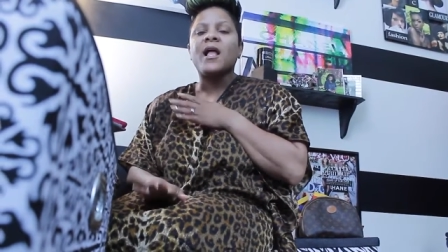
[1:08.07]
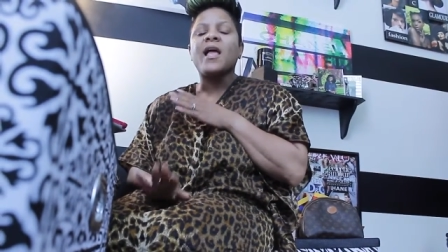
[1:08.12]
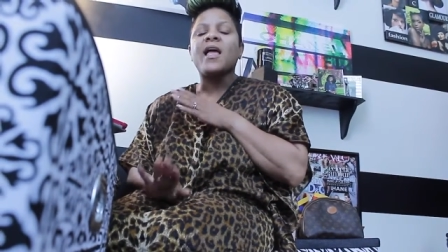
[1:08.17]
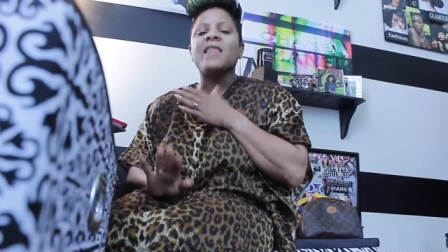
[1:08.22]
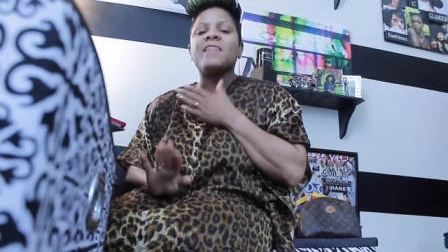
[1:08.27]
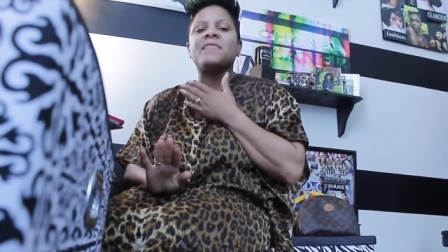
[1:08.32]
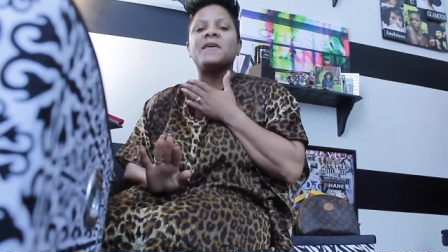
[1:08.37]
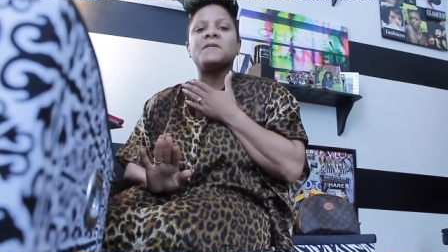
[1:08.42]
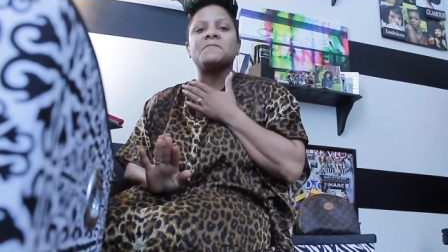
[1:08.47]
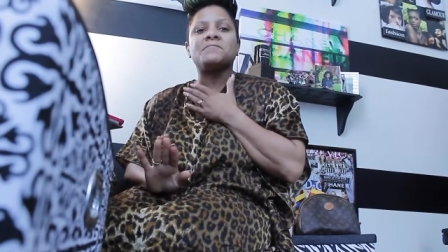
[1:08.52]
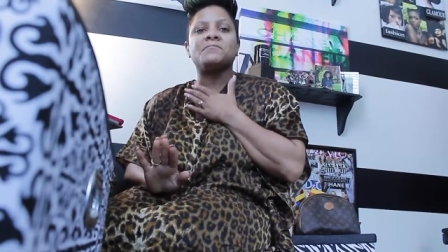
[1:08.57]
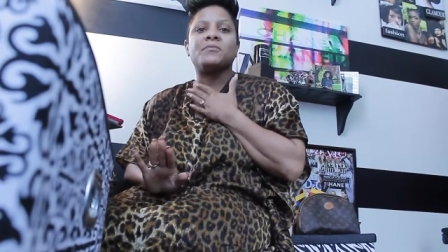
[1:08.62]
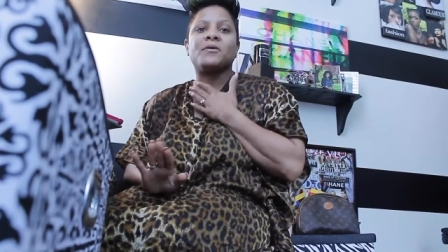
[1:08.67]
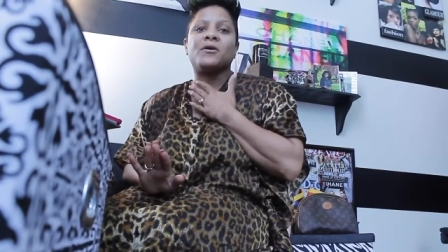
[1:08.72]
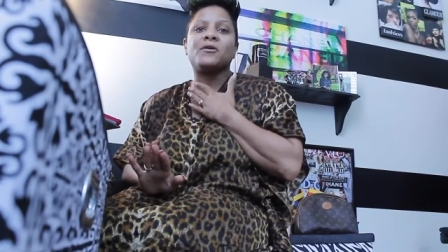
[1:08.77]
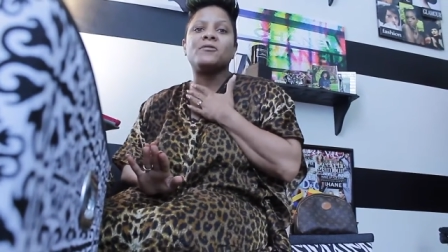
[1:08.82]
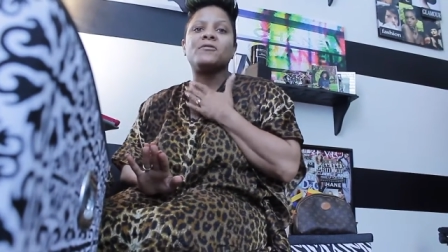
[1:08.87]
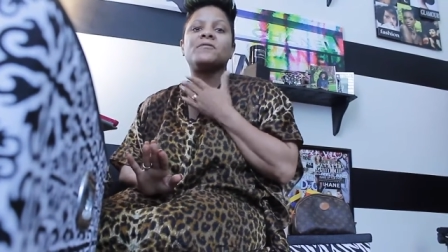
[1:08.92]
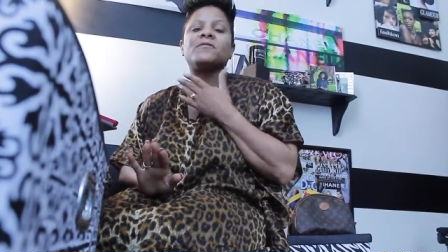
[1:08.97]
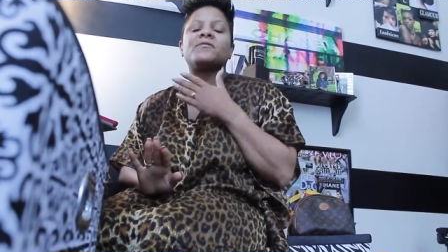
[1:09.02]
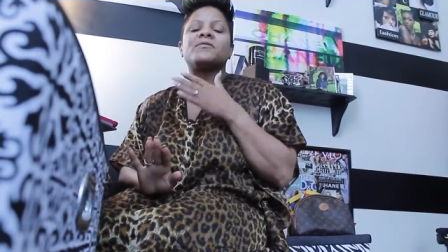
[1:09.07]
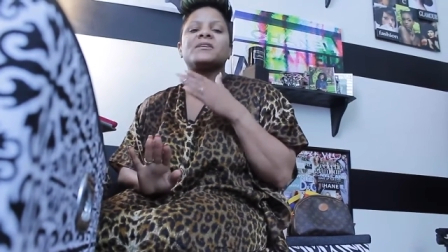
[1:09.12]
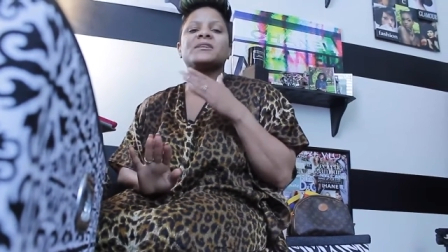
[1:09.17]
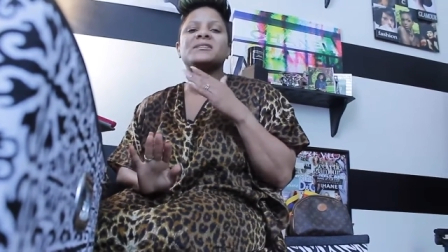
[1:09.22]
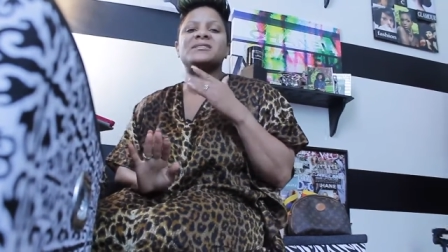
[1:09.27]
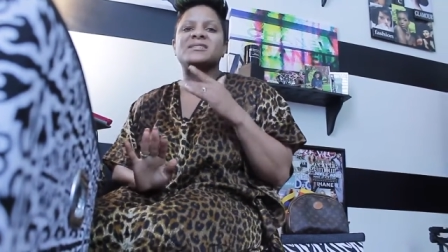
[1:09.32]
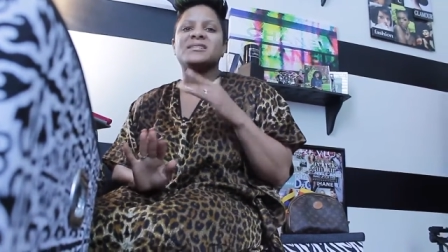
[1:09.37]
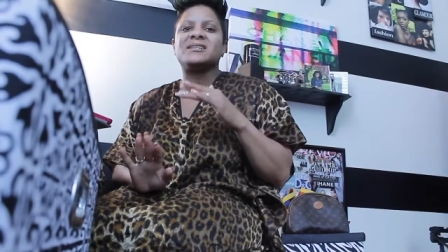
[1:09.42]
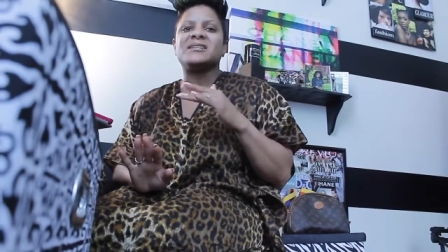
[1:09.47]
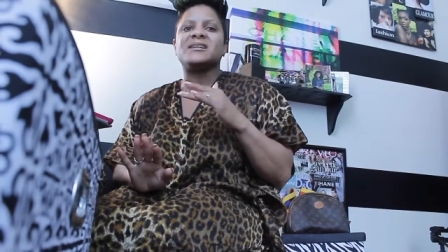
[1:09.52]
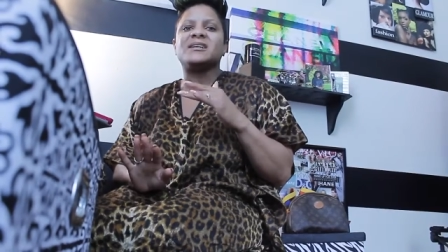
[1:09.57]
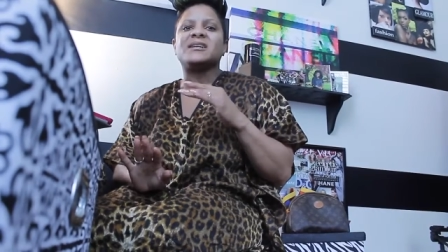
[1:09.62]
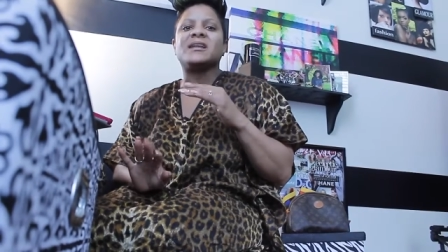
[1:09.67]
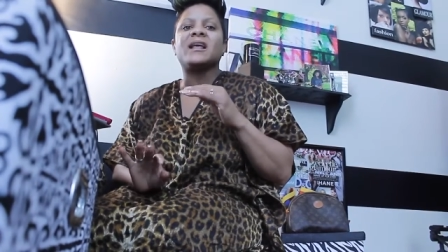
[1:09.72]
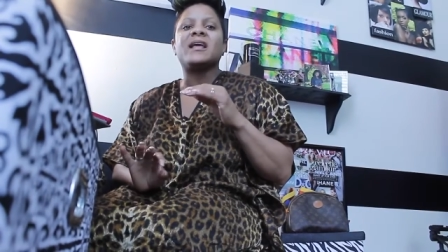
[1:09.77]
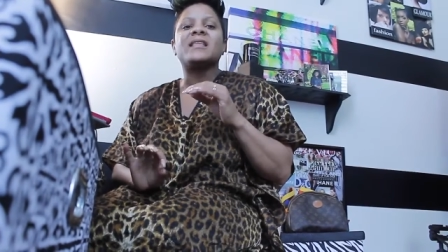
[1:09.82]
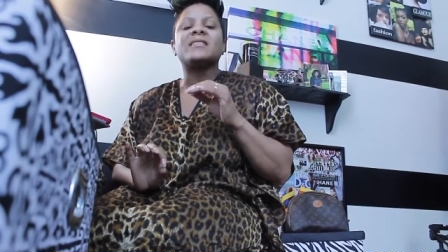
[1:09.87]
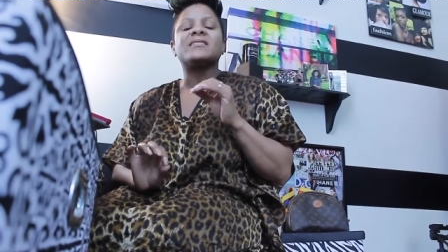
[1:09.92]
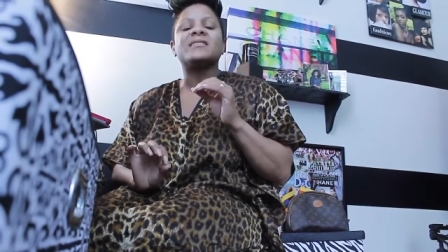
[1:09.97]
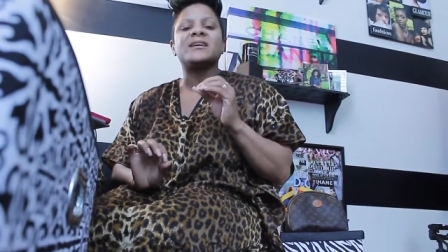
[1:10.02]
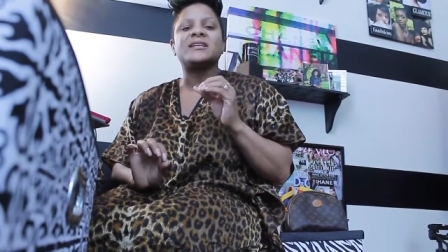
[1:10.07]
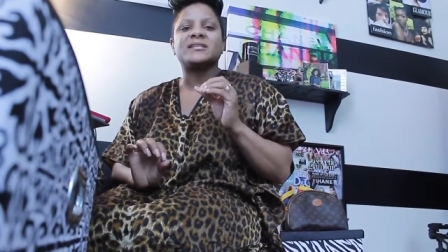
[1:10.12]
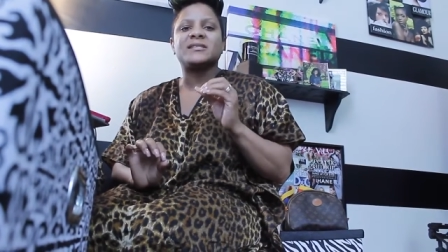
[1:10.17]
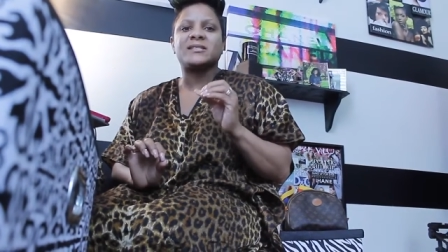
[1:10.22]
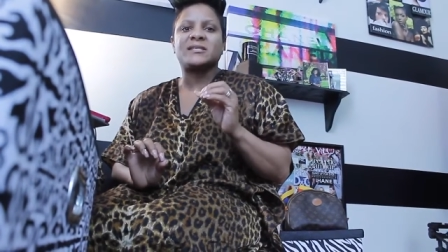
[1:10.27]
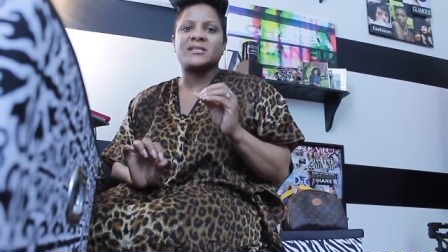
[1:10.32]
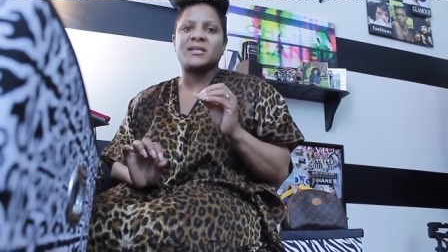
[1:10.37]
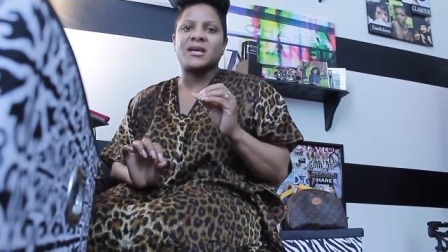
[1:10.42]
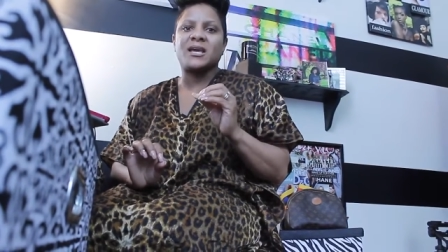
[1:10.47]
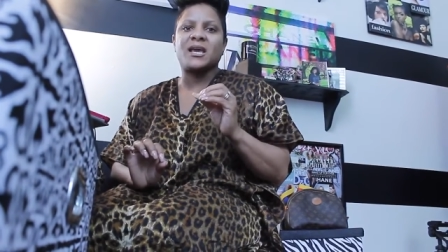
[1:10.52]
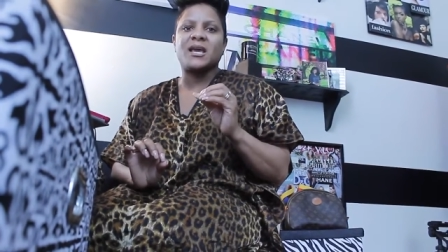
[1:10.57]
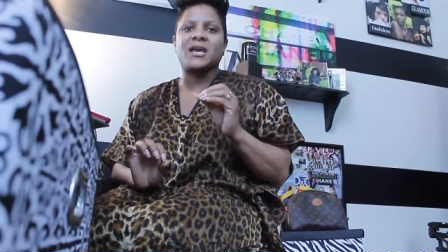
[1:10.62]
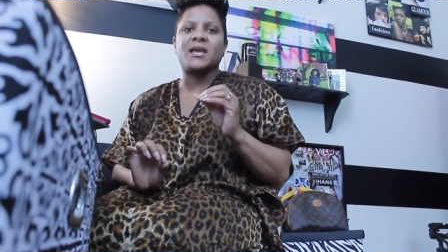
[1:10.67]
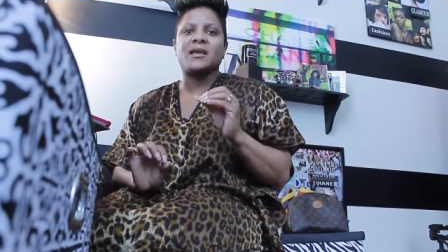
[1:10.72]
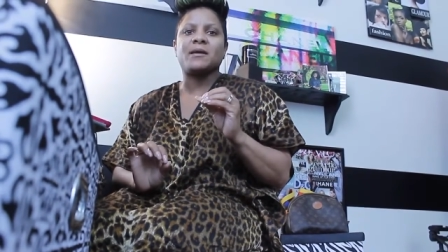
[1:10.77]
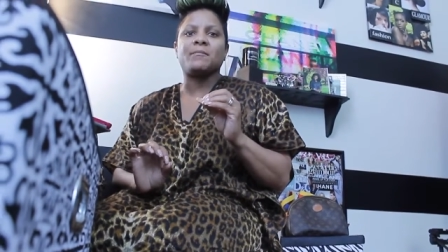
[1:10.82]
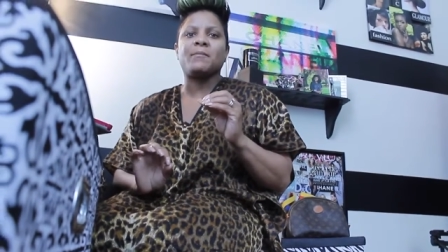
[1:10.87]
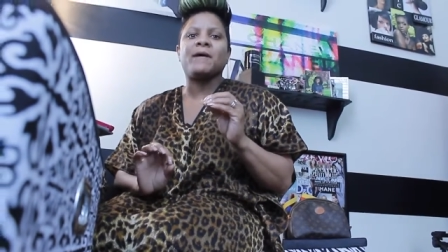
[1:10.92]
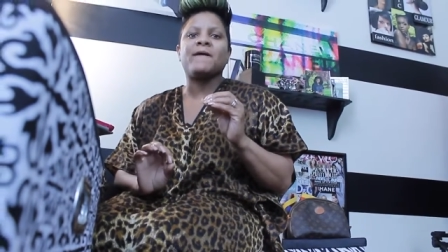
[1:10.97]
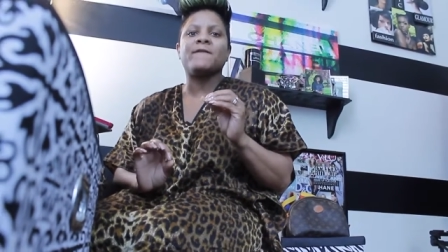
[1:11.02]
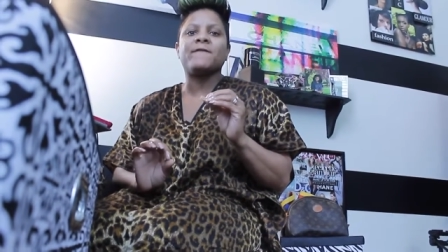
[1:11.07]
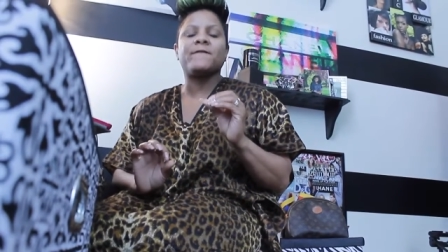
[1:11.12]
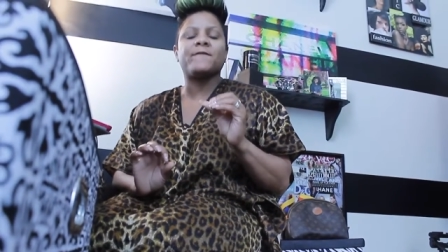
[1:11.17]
and they both did the same